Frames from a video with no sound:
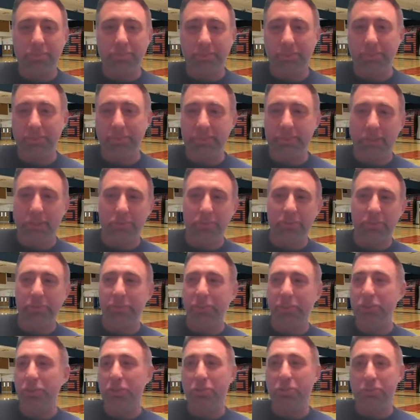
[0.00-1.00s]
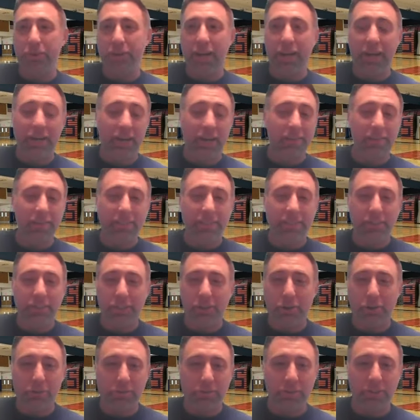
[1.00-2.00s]
you know, Division III and collegiate
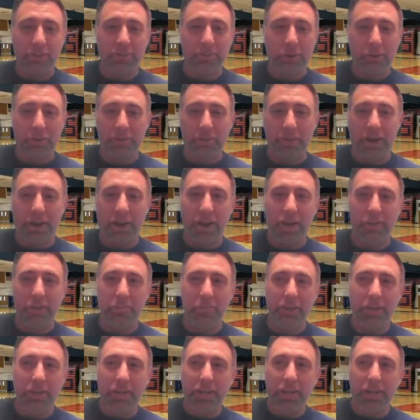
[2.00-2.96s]
coaches of all time.